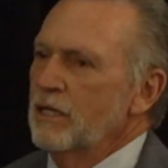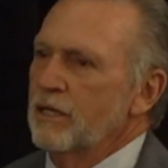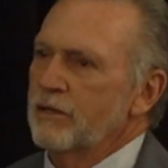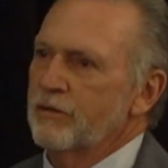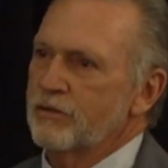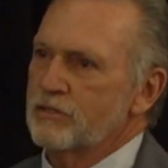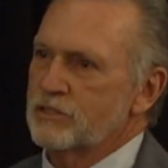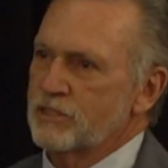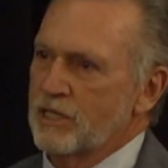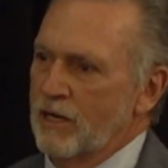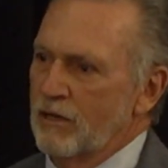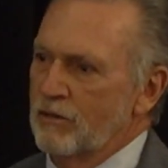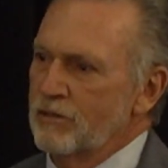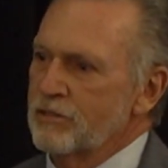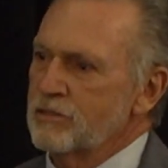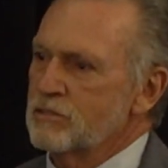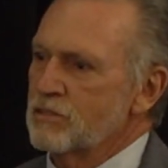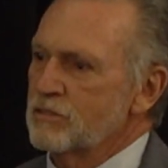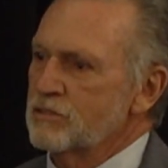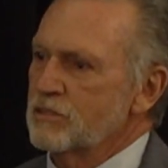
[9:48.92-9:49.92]
The
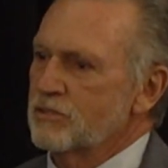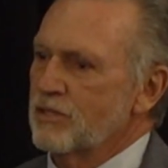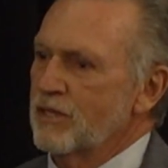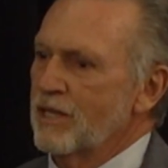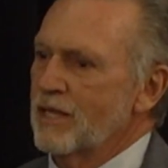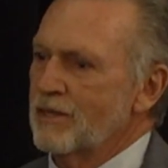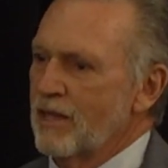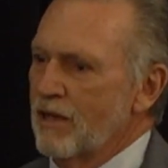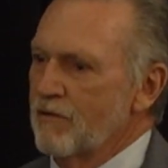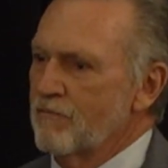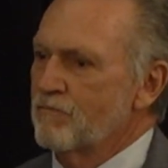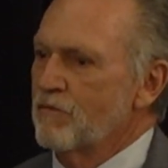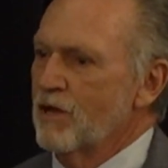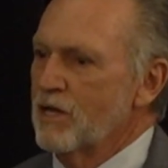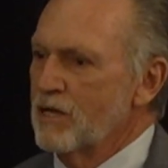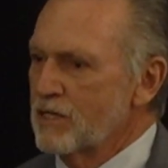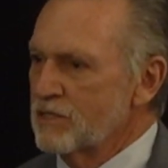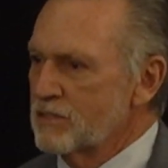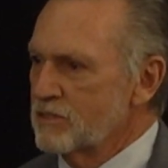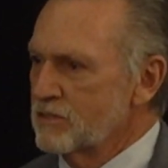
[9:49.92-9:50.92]
challenges that they
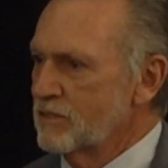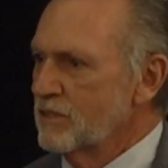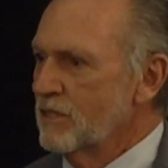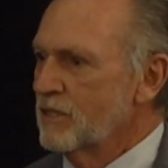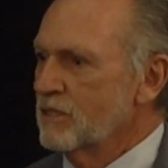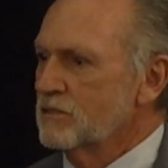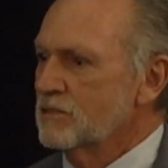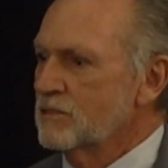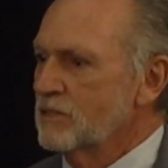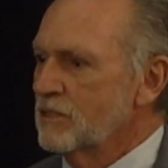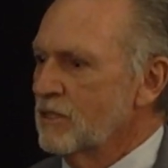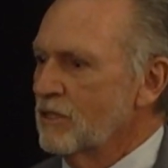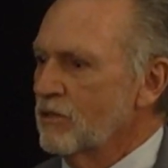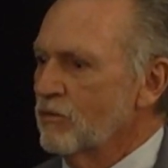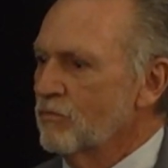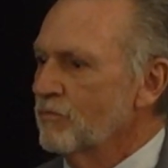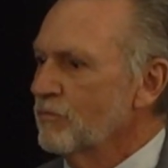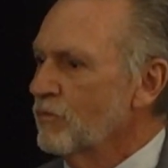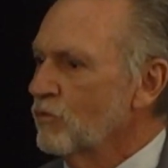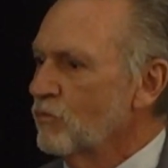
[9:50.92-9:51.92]
face
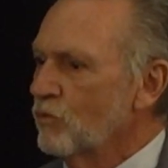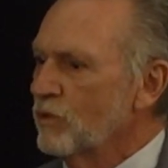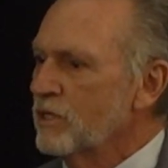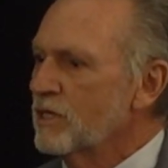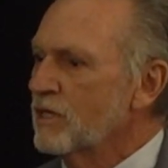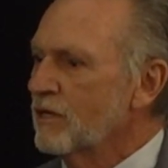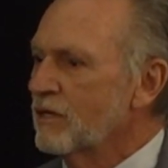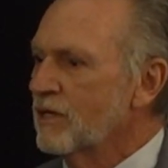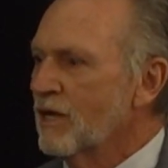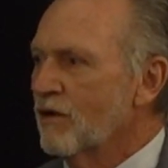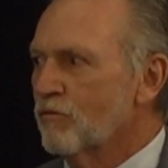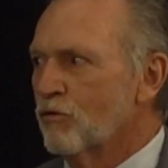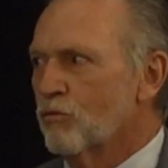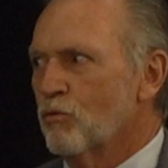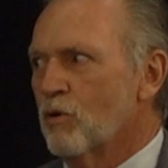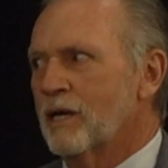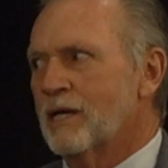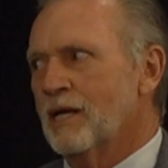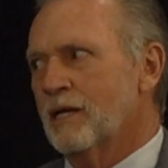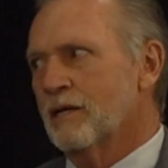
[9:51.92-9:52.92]
that we had never
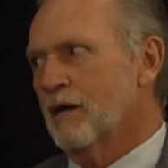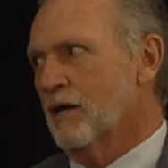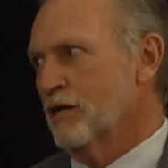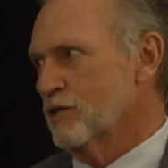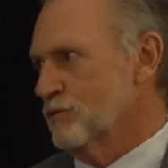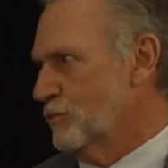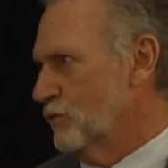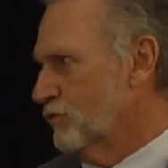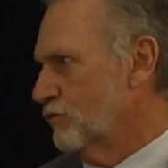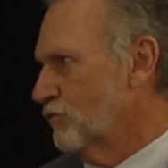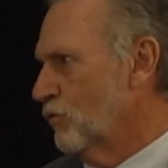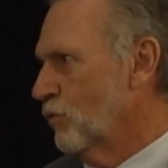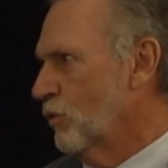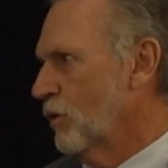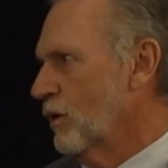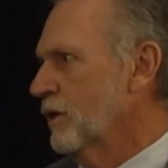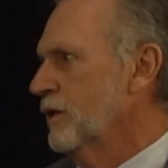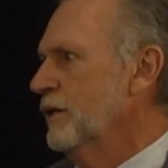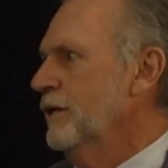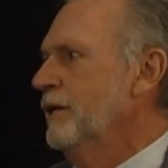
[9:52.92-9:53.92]
recognized
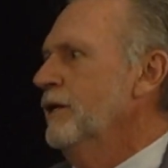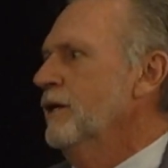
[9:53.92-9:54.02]
before.